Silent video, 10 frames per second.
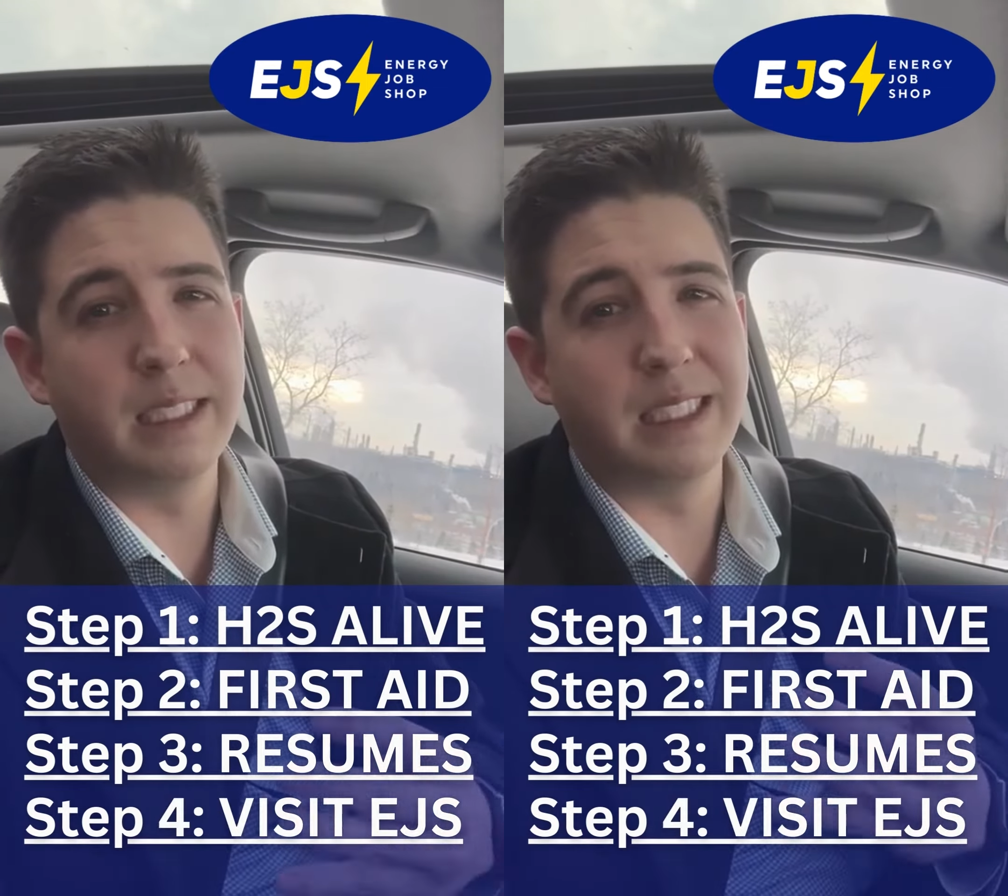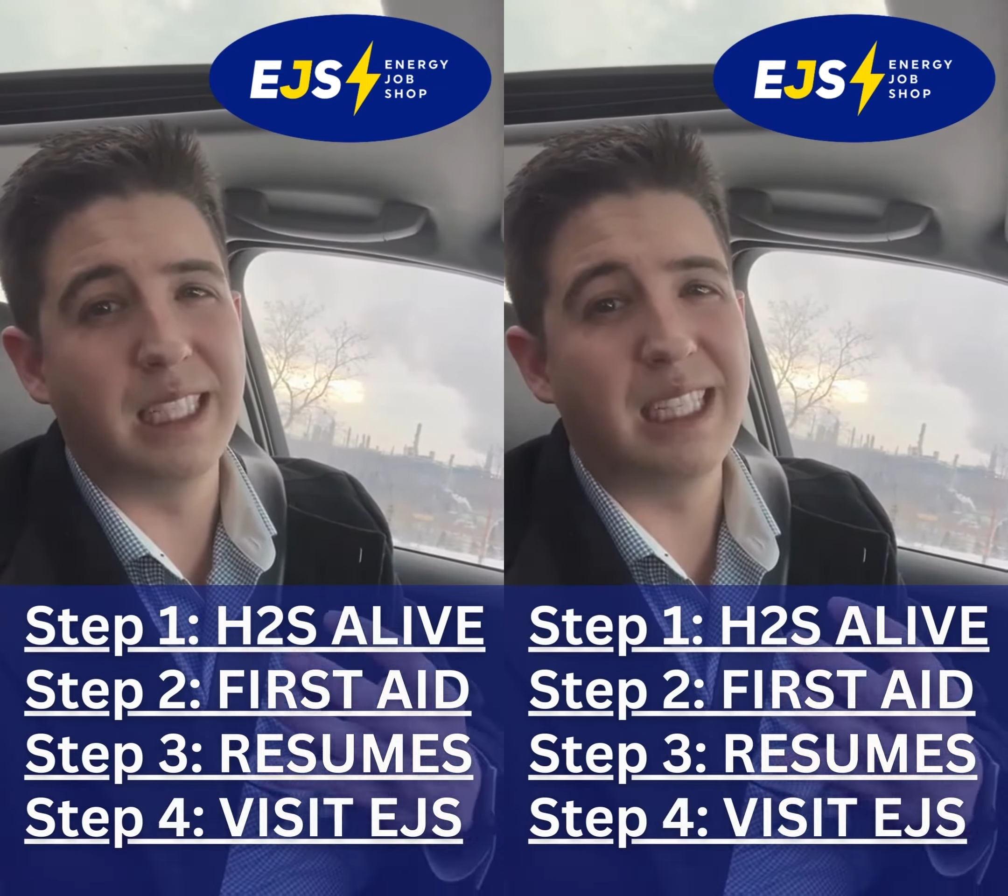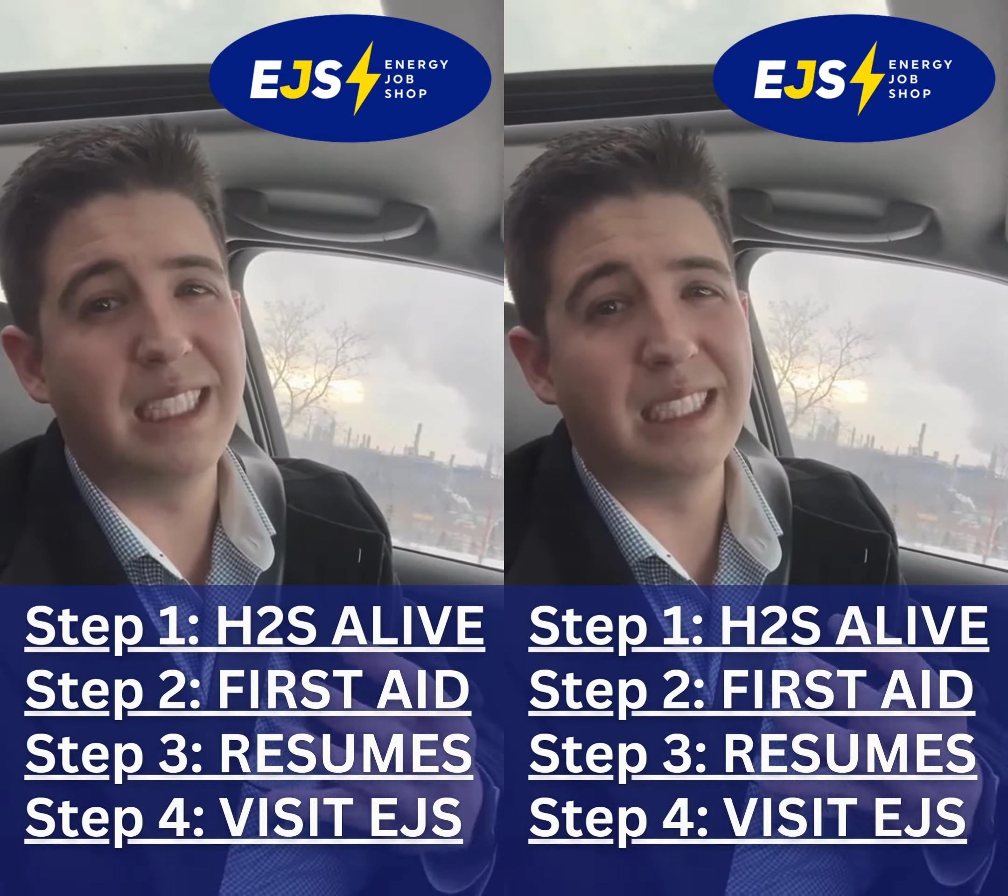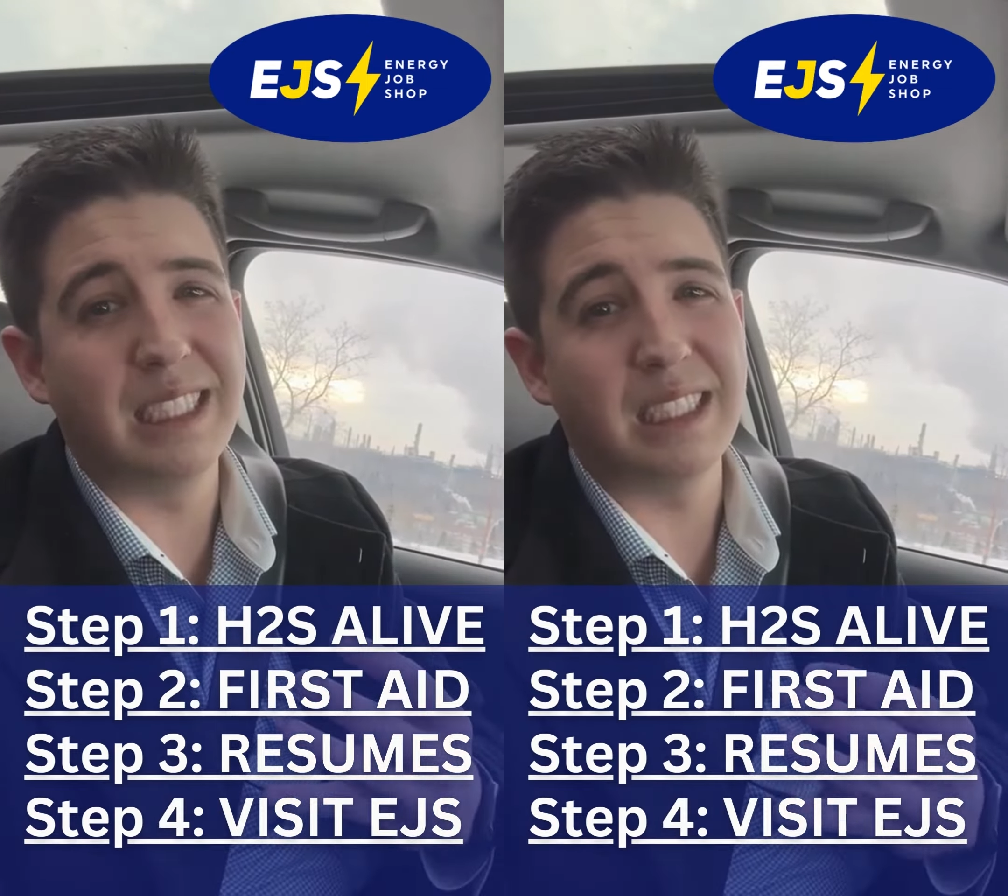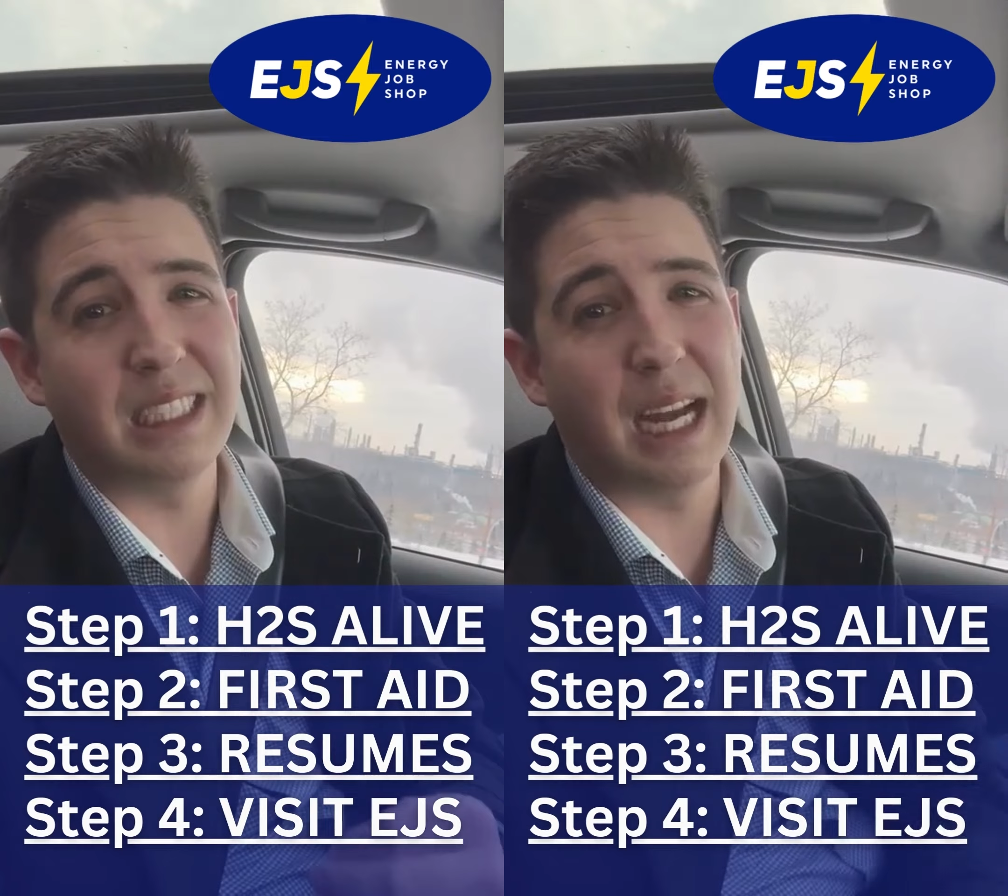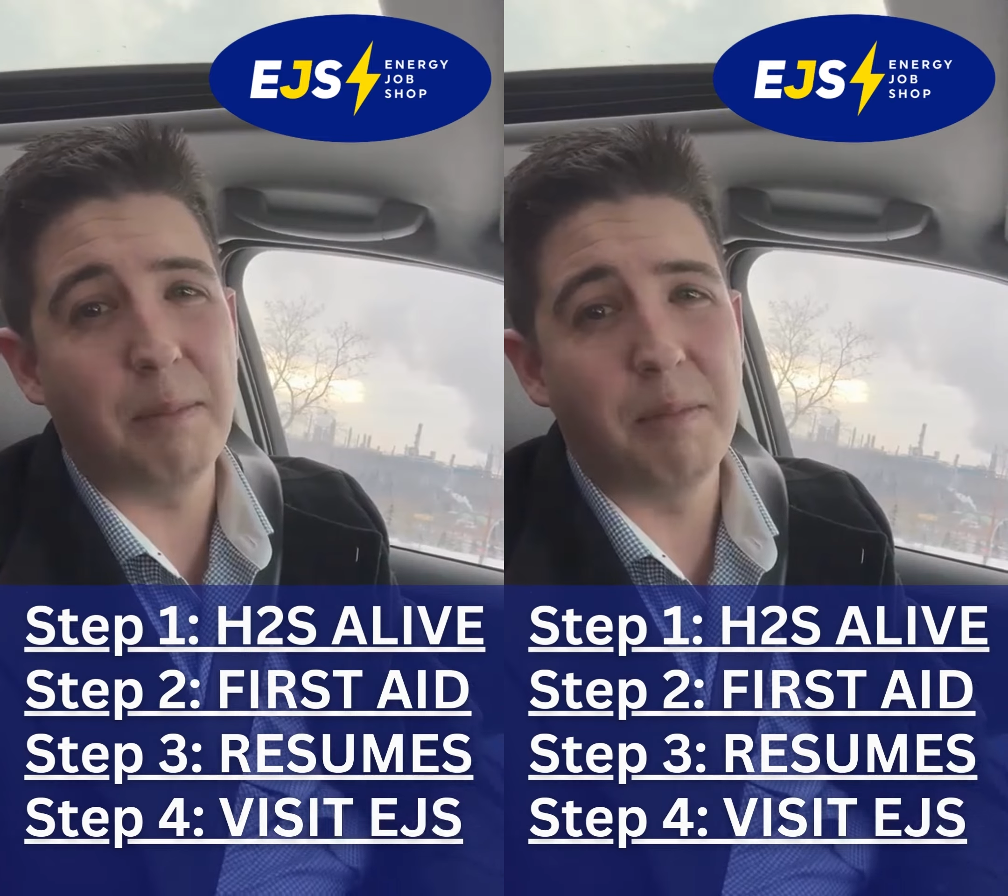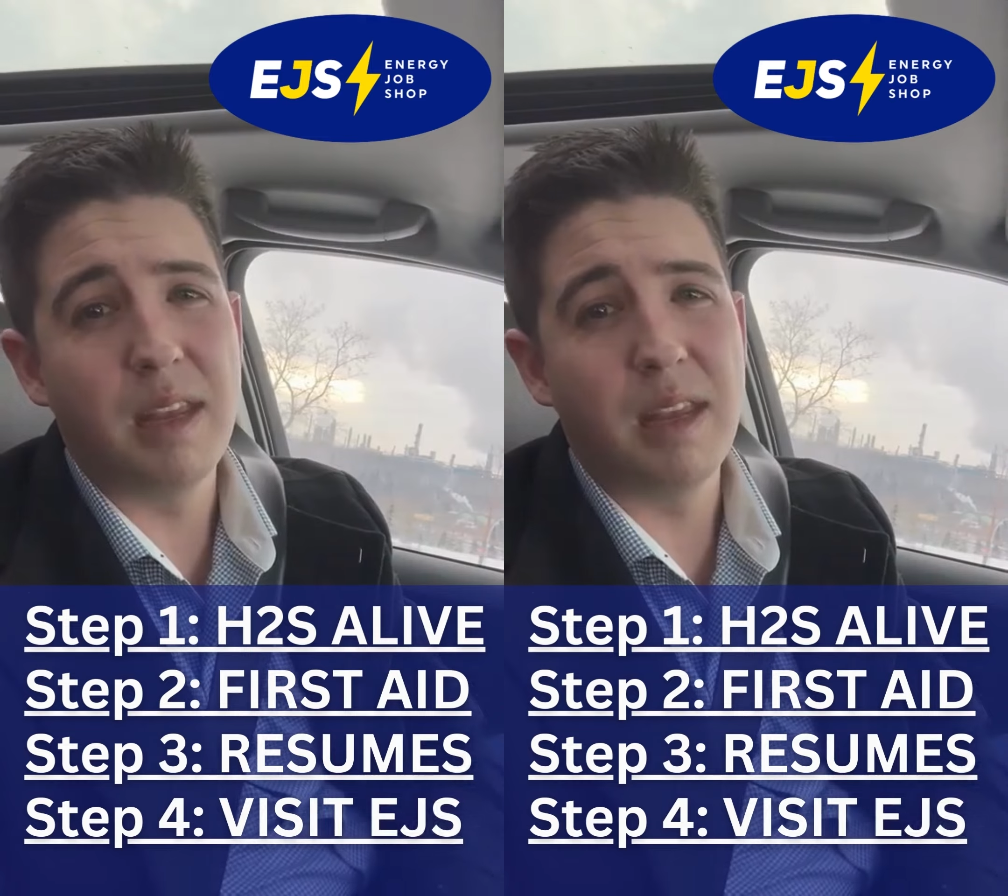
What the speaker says: is the easiest step.